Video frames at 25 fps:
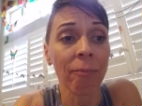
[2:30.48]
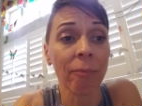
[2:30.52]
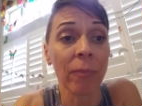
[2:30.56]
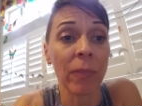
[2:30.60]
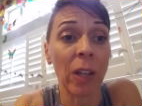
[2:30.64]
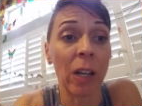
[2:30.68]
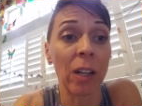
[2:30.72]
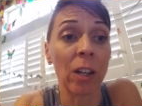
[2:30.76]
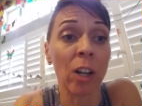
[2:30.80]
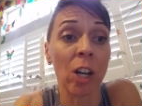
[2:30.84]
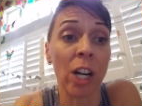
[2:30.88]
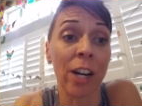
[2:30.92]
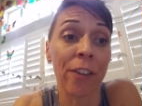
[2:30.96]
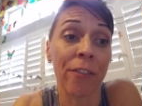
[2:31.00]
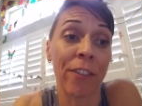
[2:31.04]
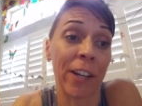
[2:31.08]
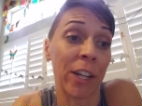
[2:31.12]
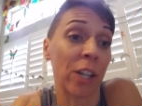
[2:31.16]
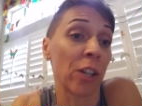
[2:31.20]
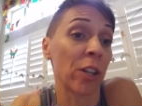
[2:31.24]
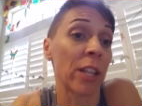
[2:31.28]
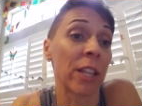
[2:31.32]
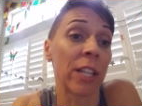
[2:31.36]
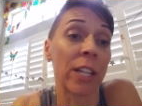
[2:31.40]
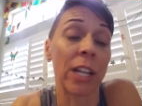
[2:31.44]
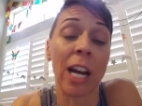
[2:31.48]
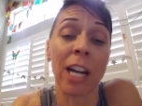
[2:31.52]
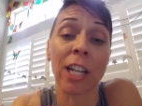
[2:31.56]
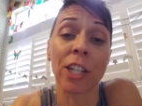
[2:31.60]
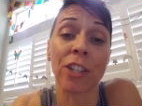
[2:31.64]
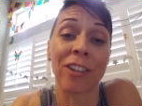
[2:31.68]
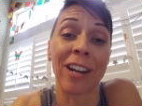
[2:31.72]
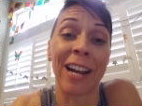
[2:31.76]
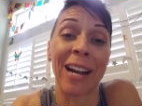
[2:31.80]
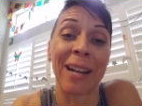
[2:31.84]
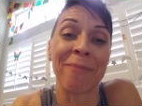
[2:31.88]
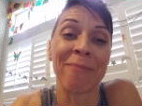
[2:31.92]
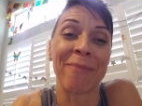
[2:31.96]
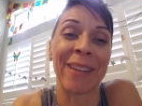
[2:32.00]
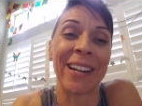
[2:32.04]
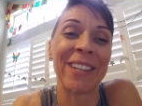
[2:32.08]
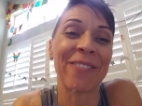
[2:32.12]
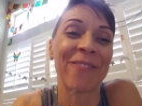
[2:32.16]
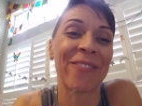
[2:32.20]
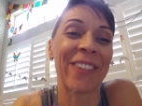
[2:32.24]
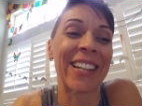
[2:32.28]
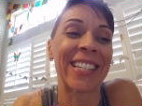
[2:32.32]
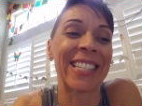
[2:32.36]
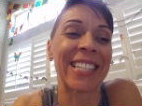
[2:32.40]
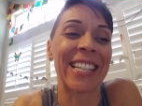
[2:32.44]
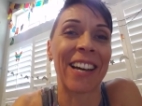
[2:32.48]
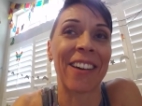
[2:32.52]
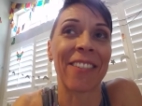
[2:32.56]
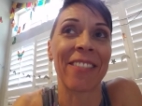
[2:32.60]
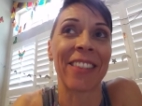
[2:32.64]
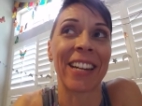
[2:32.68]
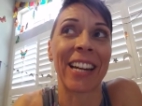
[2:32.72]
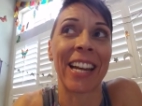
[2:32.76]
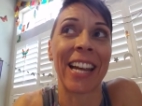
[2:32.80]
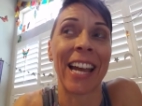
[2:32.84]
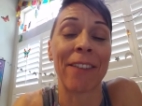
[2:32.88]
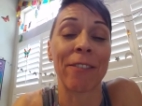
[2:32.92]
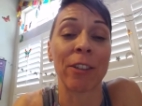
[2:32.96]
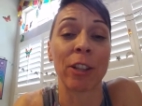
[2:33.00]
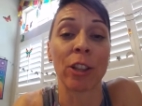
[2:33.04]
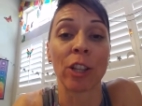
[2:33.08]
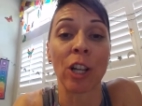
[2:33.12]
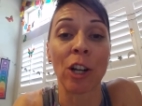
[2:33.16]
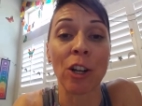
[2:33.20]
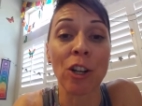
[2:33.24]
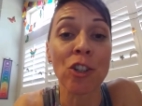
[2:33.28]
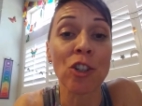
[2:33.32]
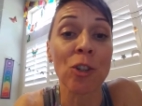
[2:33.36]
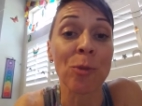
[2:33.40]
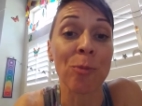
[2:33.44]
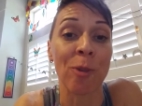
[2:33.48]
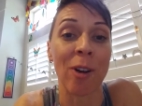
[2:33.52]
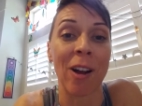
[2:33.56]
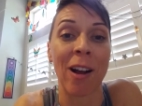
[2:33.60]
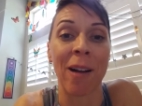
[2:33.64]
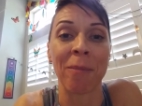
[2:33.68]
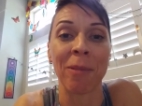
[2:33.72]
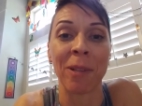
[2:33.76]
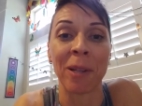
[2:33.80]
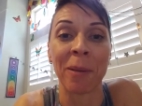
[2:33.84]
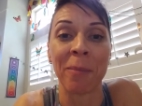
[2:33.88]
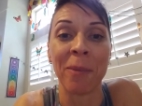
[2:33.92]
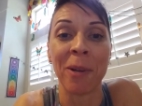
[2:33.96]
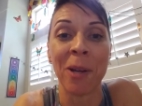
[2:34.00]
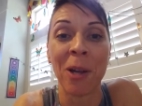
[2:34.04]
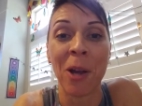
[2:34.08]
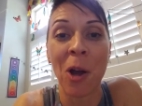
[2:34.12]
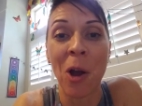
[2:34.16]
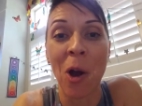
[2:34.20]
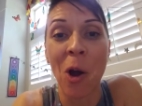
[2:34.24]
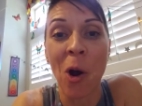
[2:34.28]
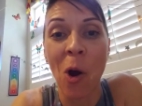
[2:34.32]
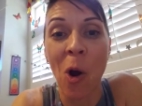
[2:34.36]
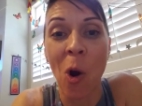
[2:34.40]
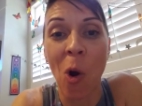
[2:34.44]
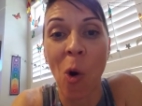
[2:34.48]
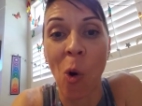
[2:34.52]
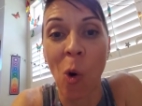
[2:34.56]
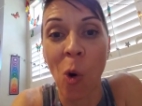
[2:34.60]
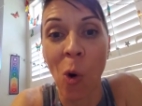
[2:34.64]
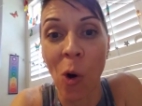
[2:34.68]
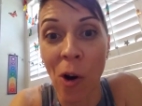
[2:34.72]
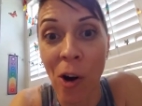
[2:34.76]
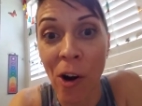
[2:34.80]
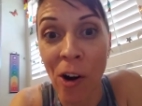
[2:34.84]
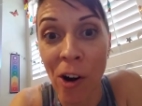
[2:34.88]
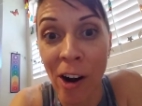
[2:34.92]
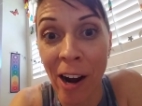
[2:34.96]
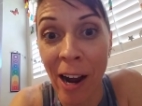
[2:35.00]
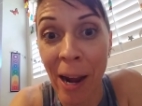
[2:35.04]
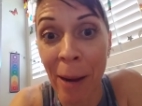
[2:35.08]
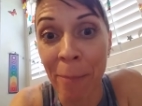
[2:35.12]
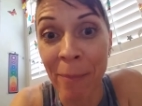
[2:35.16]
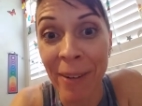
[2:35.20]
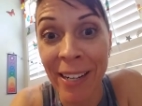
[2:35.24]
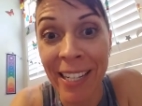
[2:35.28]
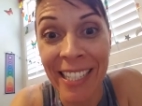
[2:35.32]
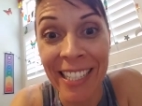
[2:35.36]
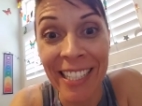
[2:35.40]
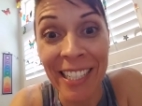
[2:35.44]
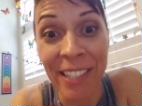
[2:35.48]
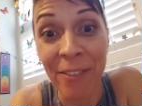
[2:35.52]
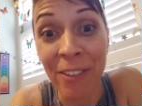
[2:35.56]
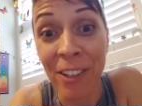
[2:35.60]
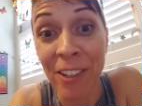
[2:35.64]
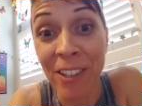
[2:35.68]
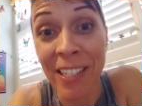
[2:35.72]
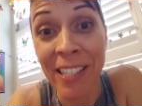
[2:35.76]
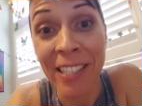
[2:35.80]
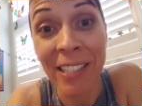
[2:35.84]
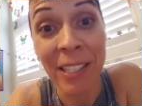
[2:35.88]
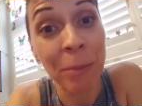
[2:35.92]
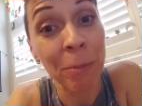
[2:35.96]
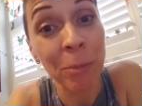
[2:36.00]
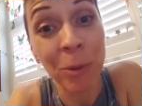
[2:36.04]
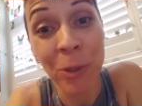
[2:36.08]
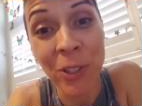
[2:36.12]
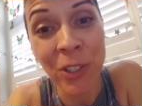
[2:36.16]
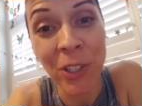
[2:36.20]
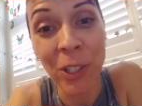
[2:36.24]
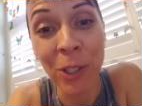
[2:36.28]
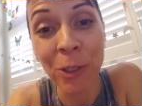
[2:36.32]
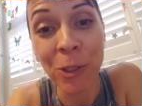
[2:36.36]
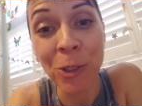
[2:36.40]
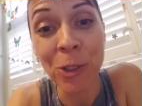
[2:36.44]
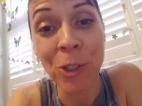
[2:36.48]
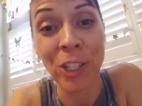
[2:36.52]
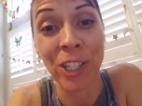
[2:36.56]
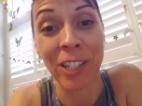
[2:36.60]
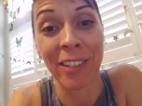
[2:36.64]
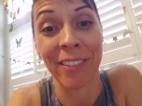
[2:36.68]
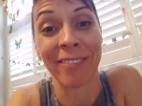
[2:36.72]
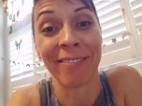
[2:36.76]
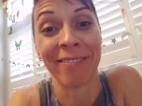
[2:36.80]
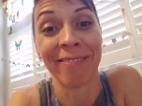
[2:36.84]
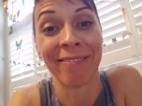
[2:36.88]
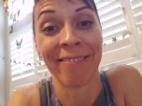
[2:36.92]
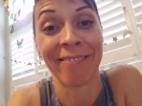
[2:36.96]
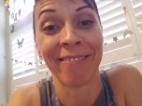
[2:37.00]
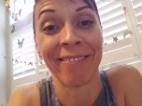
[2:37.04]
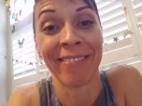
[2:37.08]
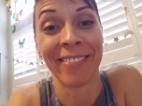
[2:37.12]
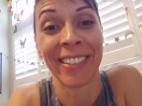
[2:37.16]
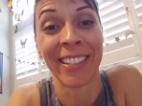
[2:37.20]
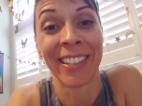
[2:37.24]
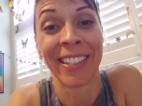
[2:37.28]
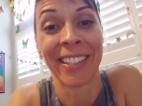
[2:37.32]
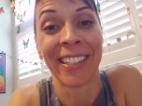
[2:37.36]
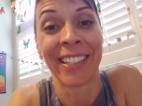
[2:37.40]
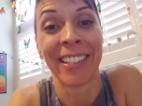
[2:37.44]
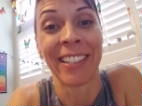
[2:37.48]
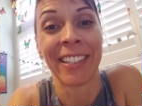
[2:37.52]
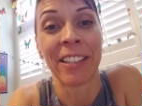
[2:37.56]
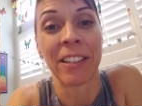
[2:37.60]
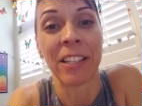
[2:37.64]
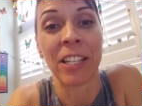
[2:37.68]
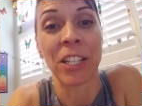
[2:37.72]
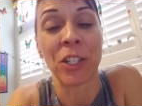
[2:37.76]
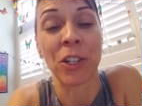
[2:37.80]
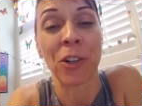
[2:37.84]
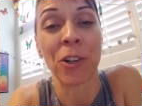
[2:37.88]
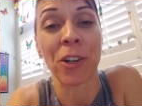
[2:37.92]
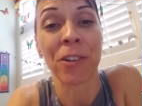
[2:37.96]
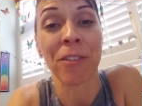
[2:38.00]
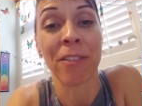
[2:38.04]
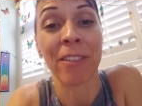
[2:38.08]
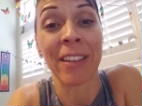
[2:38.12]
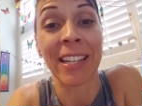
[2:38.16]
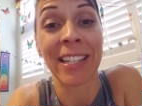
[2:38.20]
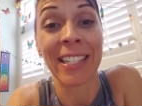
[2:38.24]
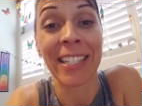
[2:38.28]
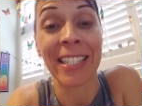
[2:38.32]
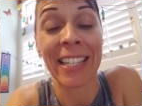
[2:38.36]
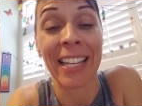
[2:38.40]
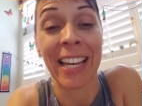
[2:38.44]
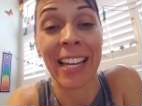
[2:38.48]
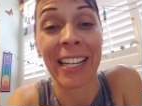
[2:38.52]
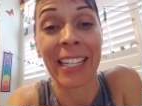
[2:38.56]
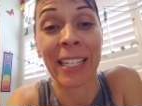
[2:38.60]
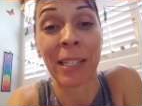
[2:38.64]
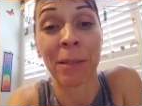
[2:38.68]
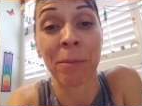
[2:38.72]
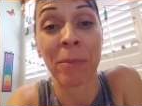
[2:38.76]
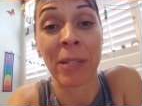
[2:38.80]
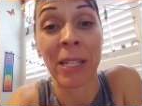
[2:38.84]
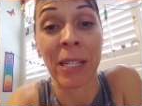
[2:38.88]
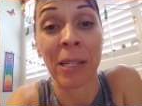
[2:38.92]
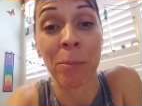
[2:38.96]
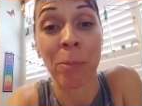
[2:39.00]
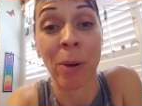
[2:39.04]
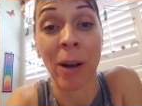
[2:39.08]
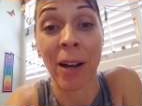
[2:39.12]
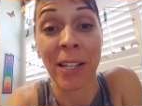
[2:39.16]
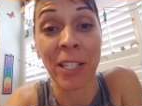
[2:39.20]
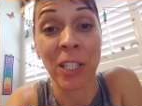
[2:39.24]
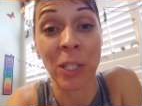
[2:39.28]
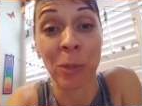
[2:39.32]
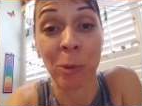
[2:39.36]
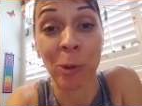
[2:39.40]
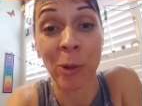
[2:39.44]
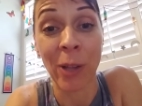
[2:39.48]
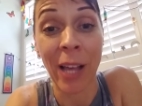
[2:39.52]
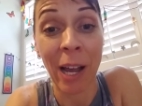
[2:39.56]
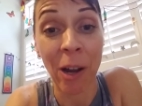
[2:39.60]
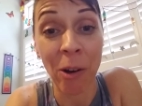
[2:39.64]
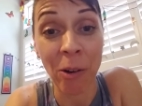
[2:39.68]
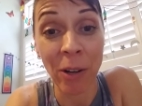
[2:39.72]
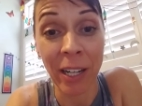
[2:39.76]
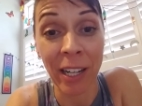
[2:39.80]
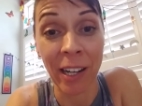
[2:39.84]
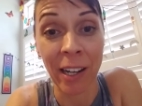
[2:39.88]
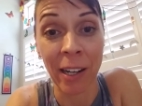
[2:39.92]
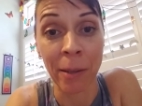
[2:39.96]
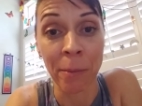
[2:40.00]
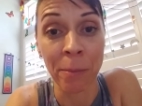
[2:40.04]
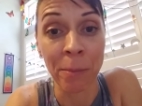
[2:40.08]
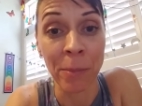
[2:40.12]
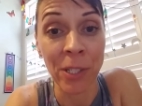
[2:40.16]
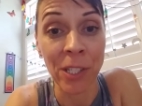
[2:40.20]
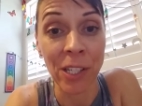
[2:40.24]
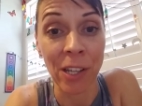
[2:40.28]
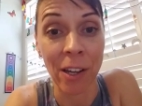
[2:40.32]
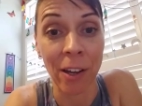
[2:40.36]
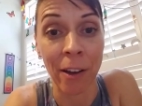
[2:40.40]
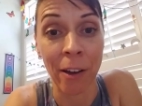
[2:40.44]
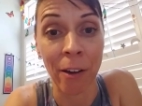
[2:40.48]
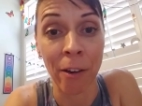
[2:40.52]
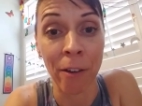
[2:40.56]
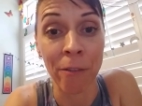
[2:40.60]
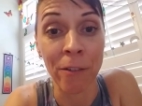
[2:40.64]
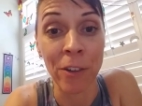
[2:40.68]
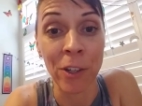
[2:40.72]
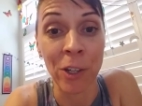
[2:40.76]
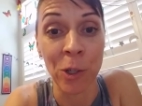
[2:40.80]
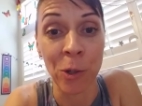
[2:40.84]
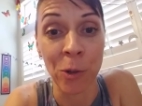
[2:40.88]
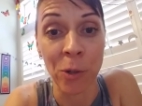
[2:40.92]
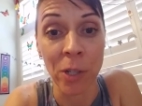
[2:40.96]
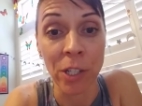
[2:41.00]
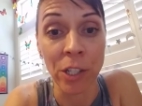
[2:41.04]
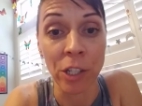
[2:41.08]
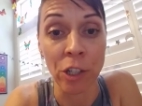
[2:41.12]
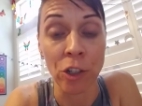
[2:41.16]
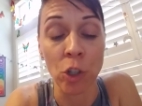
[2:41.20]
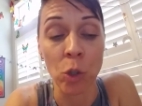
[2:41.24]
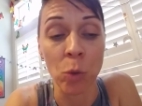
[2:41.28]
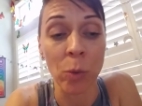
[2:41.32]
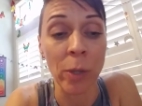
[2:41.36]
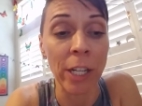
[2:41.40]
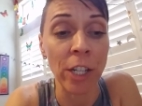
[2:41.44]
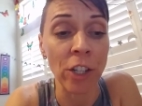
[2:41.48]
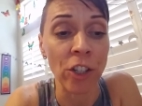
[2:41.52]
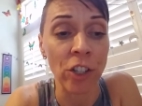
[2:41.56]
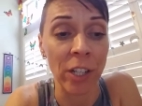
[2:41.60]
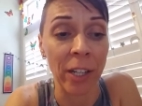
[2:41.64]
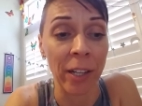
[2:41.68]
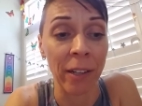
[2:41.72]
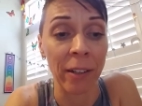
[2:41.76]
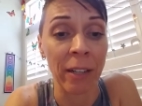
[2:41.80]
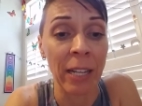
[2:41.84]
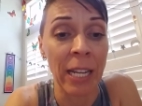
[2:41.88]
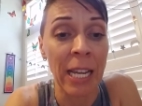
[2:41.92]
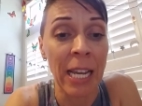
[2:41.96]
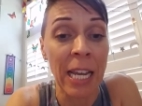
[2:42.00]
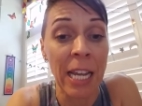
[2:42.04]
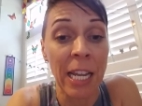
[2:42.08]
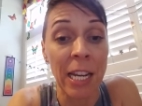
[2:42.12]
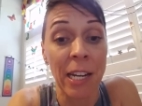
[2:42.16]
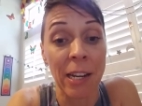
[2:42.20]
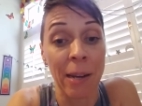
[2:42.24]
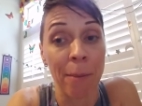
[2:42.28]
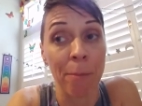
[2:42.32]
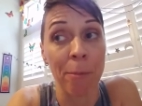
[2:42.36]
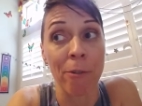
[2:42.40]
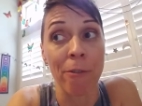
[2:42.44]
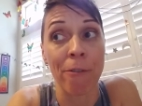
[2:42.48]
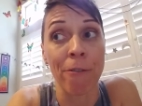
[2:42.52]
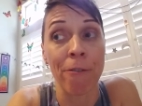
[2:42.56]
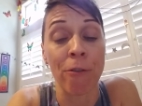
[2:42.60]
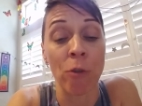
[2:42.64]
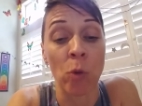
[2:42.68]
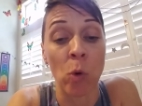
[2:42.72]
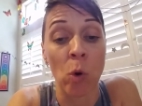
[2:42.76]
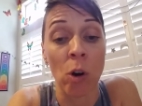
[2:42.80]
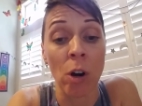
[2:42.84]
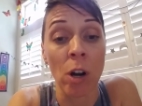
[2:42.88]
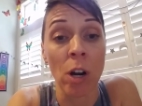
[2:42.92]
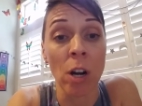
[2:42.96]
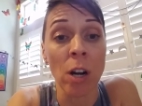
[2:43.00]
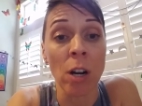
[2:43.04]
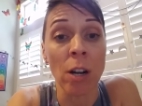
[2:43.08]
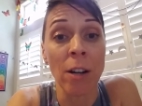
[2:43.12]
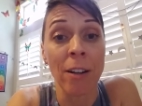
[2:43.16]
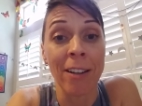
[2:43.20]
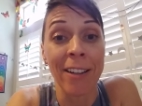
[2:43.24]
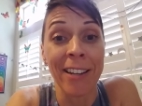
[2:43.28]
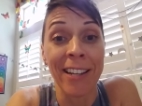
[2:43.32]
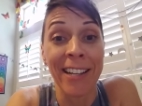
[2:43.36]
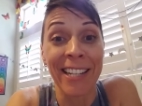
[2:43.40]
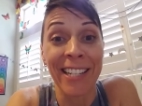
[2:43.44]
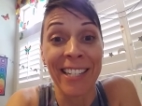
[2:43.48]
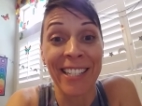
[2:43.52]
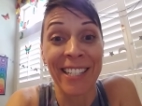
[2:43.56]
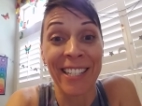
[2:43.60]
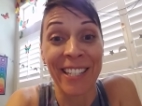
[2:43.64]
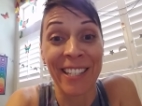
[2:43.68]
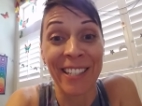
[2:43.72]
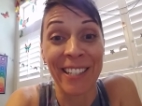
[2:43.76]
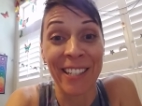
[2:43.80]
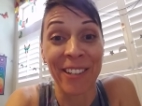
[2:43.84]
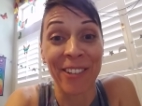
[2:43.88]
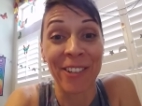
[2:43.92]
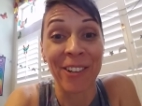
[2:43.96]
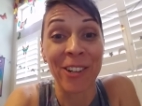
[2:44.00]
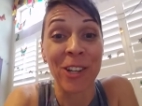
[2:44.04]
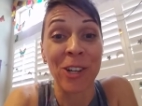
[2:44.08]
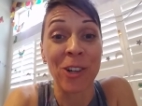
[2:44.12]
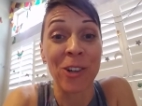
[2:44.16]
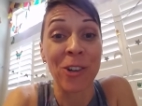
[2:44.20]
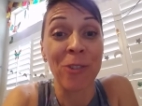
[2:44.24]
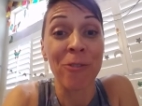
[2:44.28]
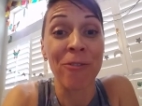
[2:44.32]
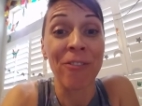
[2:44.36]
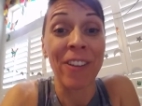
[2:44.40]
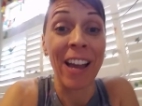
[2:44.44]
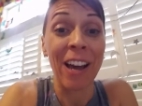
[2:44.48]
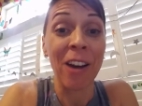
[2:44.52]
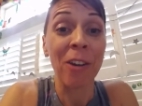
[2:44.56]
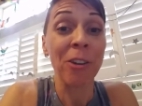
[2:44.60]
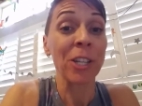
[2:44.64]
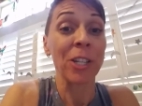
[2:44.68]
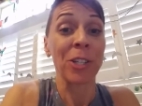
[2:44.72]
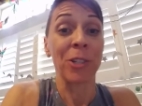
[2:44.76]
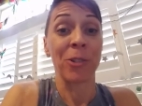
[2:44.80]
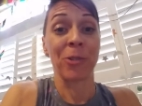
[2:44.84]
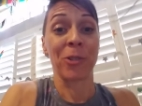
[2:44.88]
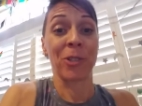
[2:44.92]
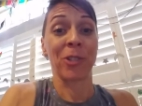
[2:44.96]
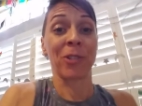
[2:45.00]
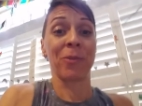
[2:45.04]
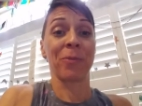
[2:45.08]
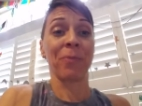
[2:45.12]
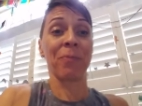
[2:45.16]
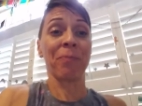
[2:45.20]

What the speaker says: Or if I go to the doctor, I might find out that I have a larger problem, or I might get a very simple solution. These are things that can be possible outcomes of your situation. Number 4, consider your values.